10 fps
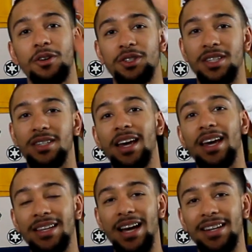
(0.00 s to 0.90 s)
versus
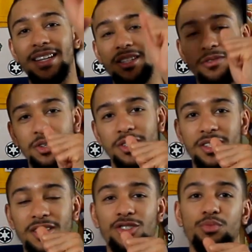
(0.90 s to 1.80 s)
his ideas versus
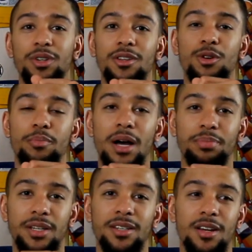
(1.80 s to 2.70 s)
the stupid little
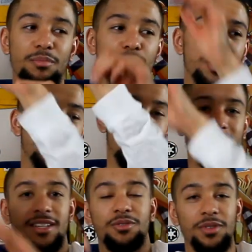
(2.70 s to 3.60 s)
puppet prince
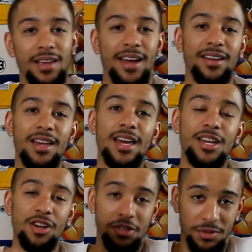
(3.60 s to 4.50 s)
ideas with that.
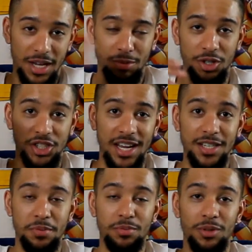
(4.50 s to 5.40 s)
He also is able to
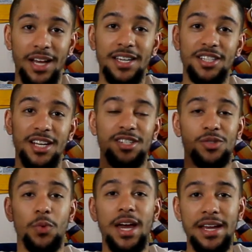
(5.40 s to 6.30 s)
change people, like he
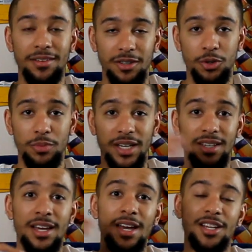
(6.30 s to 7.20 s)
changes Wade a little
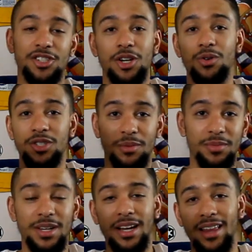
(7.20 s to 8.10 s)
bit and shows
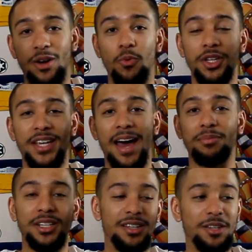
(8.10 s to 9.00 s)
them like what's
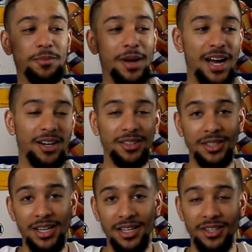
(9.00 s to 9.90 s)
happening in the
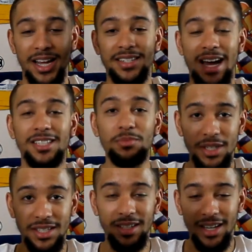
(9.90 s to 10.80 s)
empire. So like
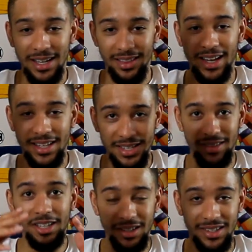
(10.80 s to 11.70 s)
Tatsumi, like he
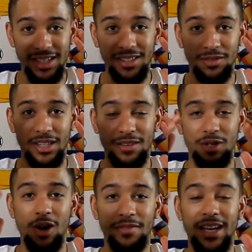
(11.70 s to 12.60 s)
literally
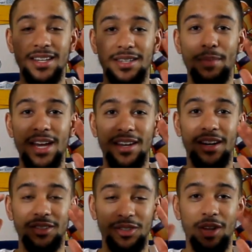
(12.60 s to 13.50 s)
gives off that he's a main
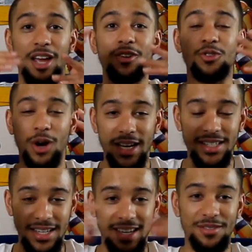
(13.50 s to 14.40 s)
character, like
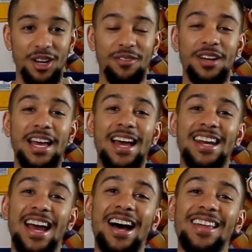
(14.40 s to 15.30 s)
crazy he gives off.
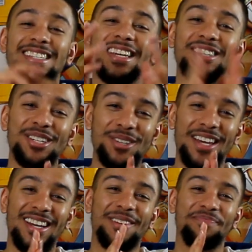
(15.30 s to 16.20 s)
Now let's get to
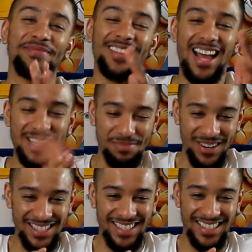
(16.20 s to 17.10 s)
the last
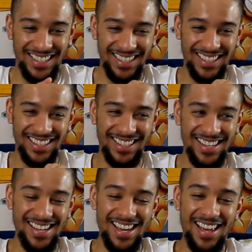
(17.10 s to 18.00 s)
person.
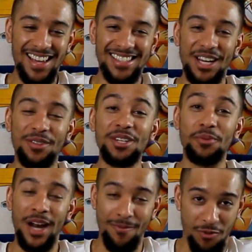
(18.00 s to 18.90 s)
So this
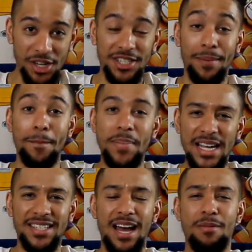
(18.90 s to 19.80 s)
one I'm reaching
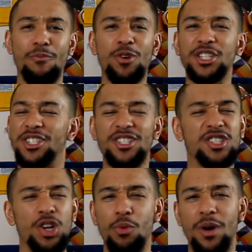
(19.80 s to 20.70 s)
big time. I'm reaching
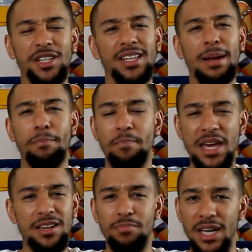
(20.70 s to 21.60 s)
so much, like
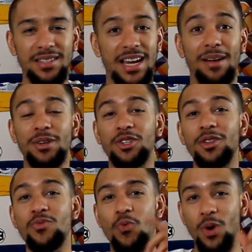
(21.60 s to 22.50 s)
big time. There's
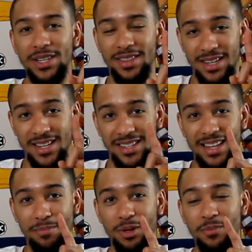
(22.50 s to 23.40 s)
only one thing
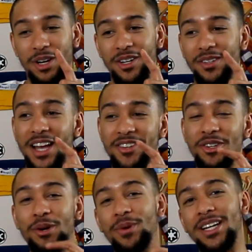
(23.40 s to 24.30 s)
that put me on here, like, you
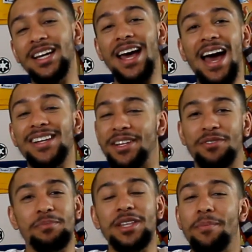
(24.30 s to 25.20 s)
know what, Asdiff
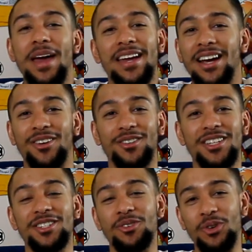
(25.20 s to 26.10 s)
could be the main character.
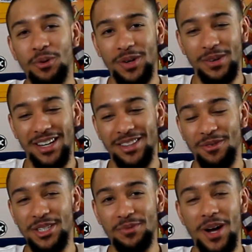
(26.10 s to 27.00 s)
This, you know what the
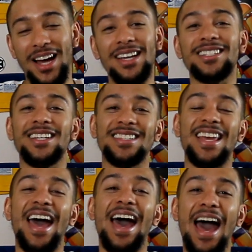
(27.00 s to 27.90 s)
reason why? She gets
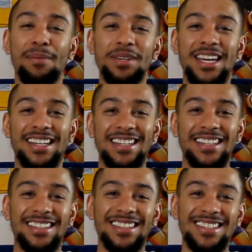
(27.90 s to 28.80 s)
a happy
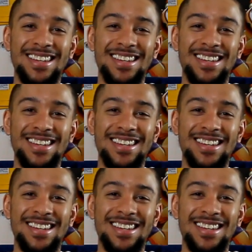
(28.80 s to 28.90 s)
ending.